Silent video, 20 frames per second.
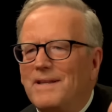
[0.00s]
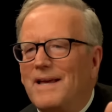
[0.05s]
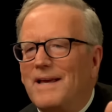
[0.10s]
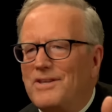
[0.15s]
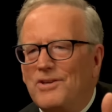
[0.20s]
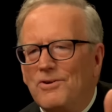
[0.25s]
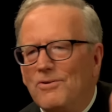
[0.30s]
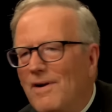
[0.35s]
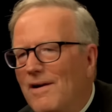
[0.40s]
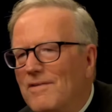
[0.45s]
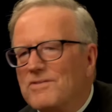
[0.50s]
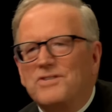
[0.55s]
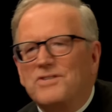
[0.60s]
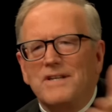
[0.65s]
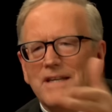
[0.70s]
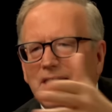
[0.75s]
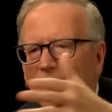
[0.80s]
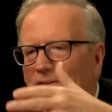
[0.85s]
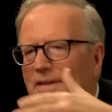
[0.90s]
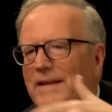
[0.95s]
you're
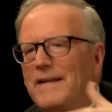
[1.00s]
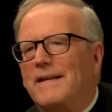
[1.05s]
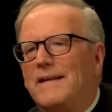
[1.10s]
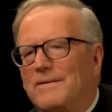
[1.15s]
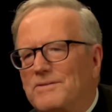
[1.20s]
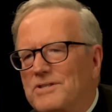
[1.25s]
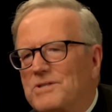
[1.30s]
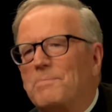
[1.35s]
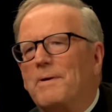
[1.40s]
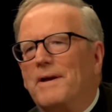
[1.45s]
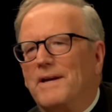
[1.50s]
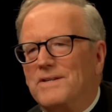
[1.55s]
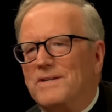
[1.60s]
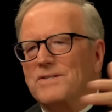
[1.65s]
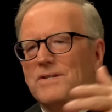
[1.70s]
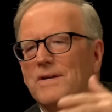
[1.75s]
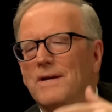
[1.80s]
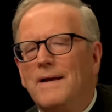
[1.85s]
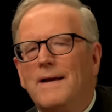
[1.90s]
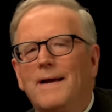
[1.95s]
articulating a
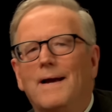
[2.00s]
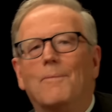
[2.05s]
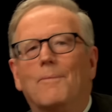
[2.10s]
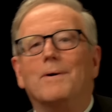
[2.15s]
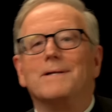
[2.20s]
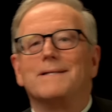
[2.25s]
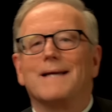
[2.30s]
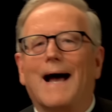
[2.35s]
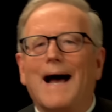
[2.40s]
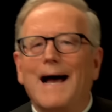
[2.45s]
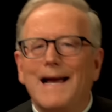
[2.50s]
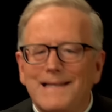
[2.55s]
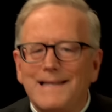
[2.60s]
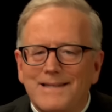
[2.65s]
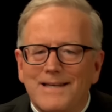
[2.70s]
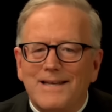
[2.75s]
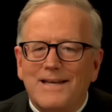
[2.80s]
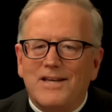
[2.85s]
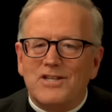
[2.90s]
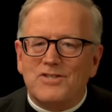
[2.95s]
space which I
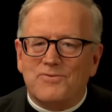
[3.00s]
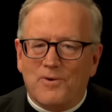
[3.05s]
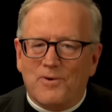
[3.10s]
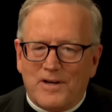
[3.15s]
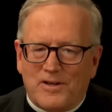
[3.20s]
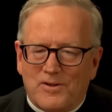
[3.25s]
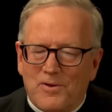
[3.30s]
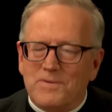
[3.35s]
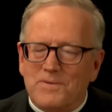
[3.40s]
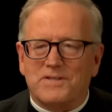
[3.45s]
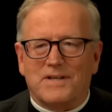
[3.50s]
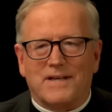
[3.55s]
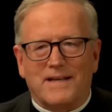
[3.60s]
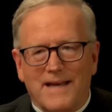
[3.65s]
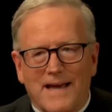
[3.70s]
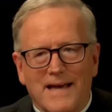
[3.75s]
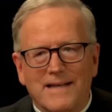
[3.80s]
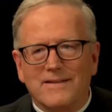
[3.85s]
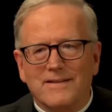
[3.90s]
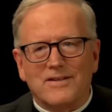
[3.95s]
think is very close to
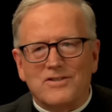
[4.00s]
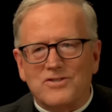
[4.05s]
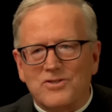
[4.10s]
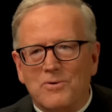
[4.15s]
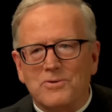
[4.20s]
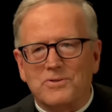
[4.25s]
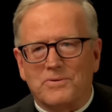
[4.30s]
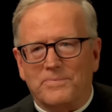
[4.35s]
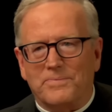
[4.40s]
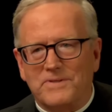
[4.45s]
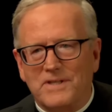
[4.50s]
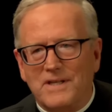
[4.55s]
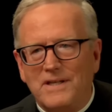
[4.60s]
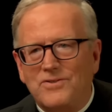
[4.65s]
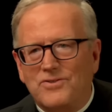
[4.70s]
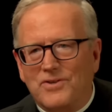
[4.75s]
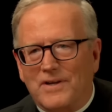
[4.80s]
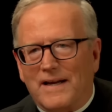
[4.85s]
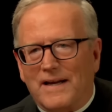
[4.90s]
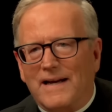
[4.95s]
Catholic social
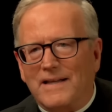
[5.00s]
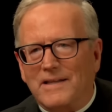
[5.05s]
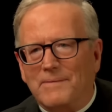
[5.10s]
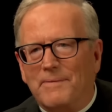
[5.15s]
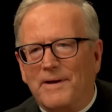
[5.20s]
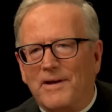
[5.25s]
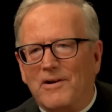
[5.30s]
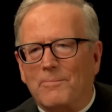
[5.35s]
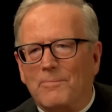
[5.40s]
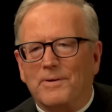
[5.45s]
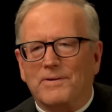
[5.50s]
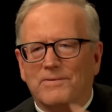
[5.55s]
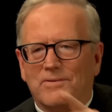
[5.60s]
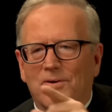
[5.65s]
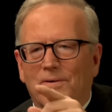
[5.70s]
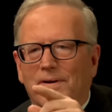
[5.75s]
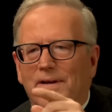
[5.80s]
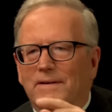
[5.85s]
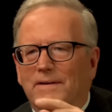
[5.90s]
teaching on the matter. But go